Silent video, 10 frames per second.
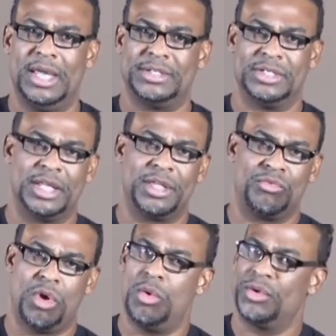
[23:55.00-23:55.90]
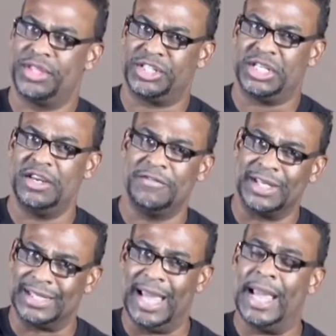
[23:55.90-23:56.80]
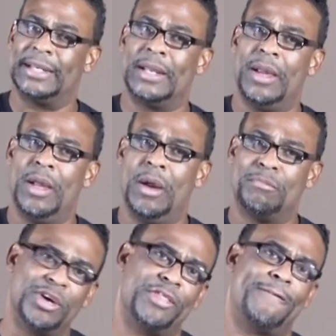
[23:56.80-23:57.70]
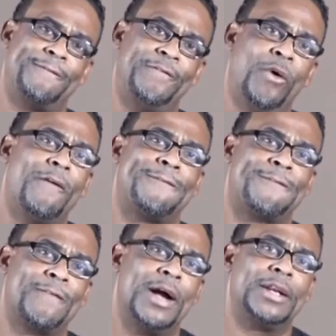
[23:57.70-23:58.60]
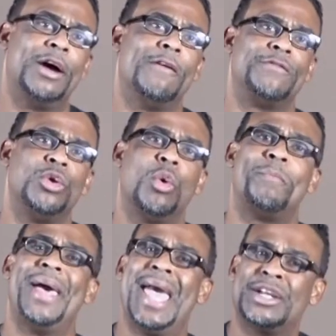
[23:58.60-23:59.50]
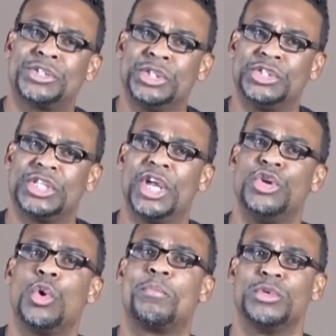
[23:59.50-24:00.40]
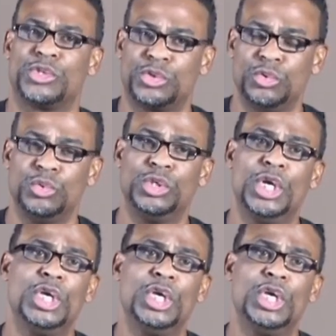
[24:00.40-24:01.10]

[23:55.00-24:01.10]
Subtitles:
There's nothing wrong with achieving that. But the forefront of your passions and your pursuit